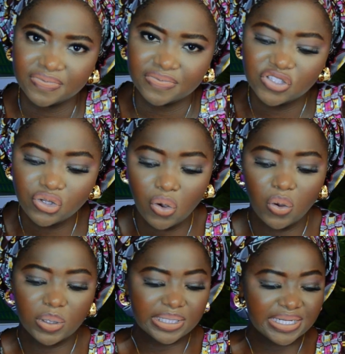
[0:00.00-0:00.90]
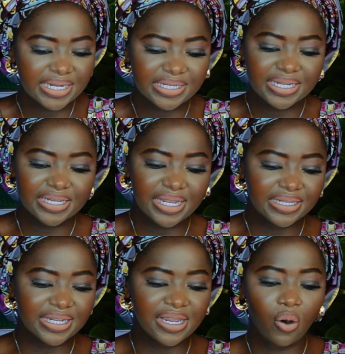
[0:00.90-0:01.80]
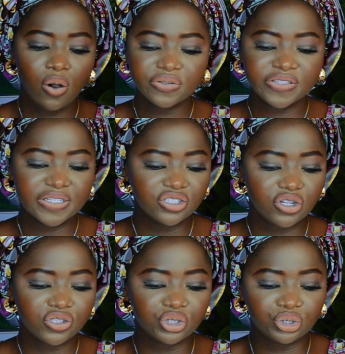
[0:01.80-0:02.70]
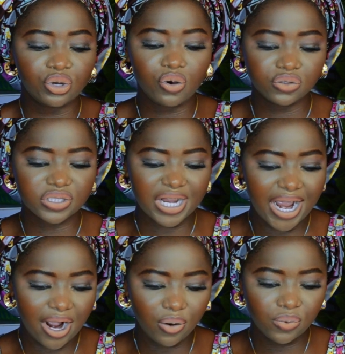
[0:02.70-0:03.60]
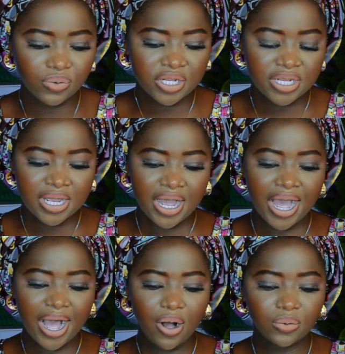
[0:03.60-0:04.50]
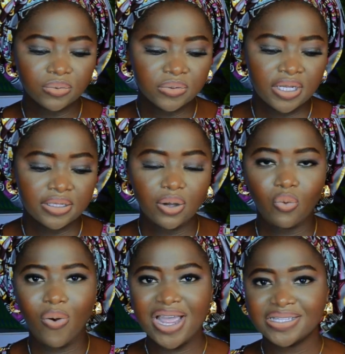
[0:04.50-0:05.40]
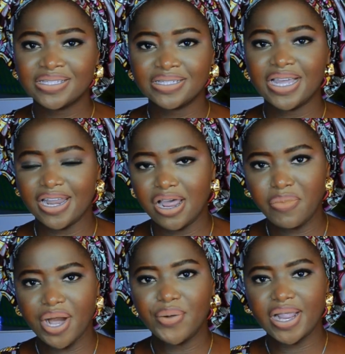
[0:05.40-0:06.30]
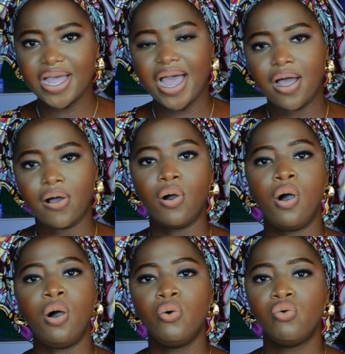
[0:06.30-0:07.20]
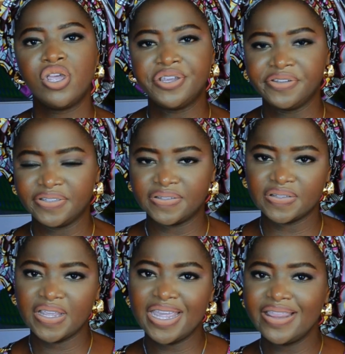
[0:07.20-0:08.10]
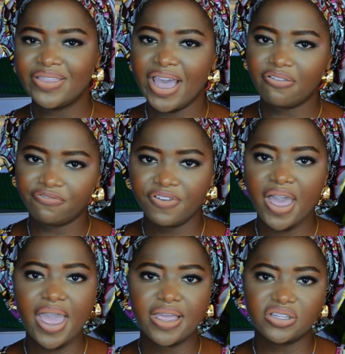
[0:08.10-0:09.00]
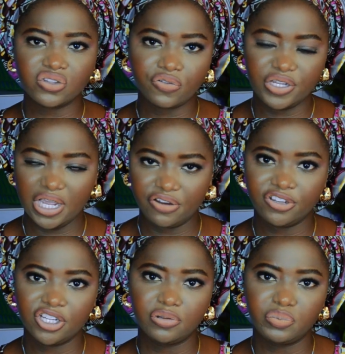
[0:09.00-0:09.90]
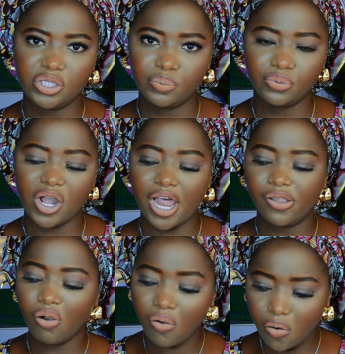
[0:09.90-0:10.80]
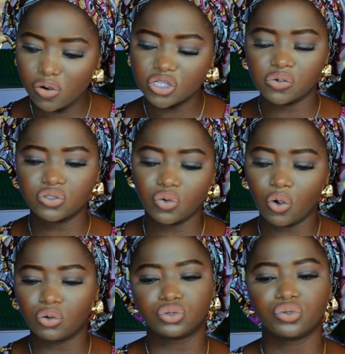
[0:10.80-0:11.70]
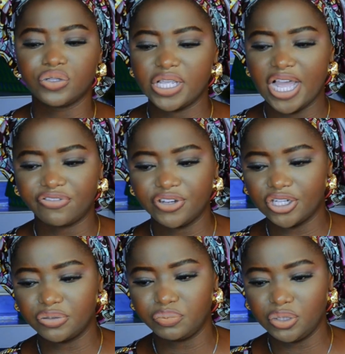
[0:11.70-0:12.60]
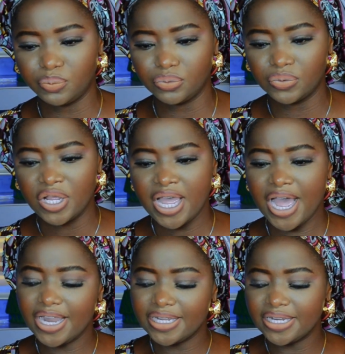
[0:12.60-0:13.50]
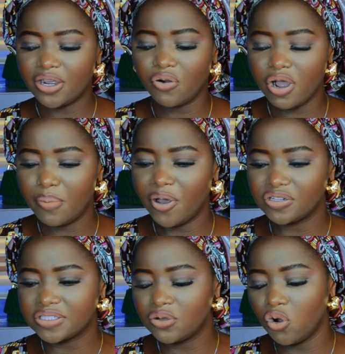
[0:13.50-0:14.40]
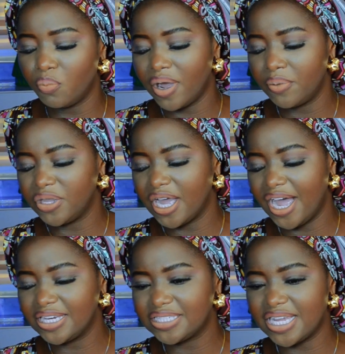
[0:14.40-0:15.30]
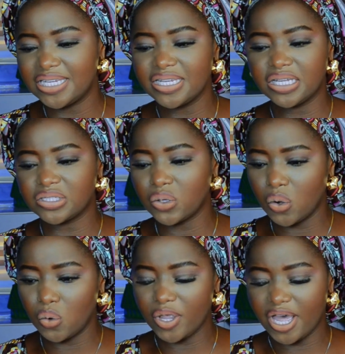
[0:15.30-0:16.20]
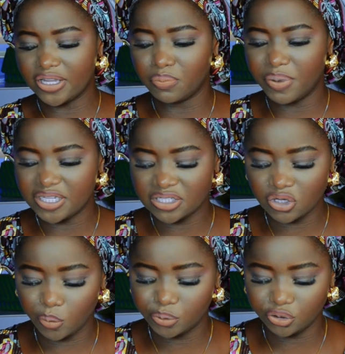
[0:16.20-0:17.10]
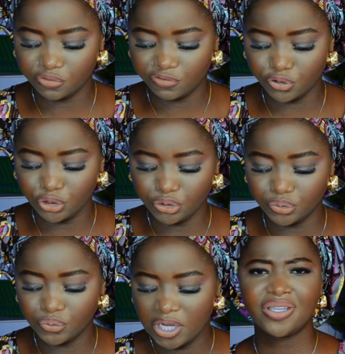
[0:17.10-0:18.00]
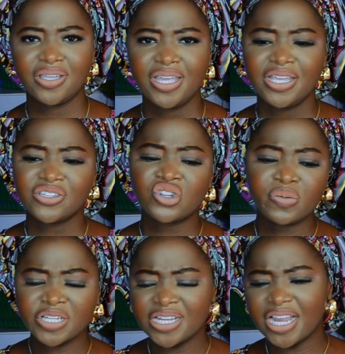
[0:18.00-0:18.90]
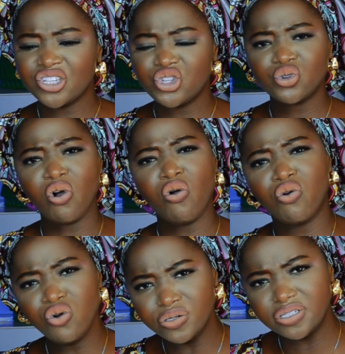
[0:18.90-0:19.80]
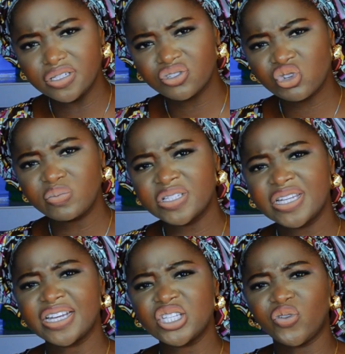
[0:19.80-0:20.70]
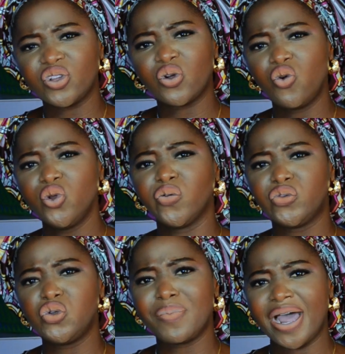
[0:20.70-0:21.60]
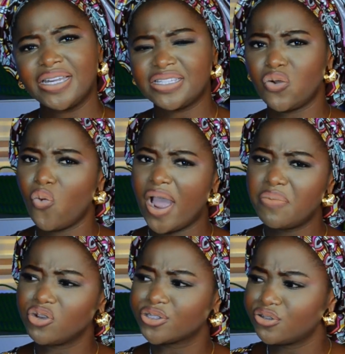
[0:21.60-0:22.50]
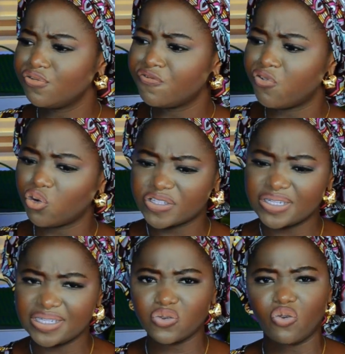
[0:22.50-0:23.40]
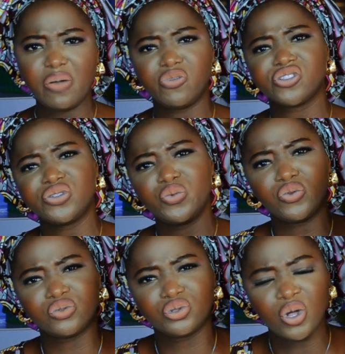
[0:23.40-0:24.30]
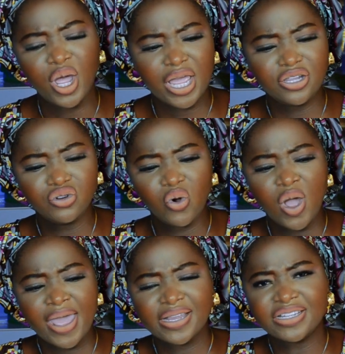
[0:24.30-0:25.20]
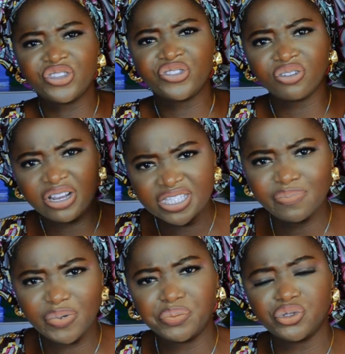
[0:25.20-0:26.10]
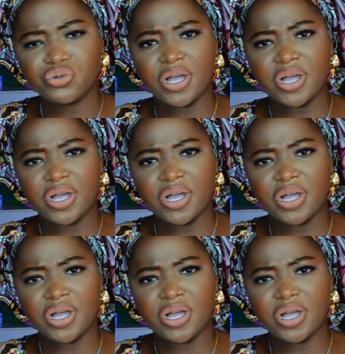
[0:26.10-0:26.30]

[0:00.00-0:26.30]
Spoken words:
So the whole thing just shows how the West and America always in the affairs of the African people and always want to control the African people. And then they go behind telling us, oh, we are the best option for you. Something that is so good, something that is for the good of humanity, why must you force it? Why must you, threaten people to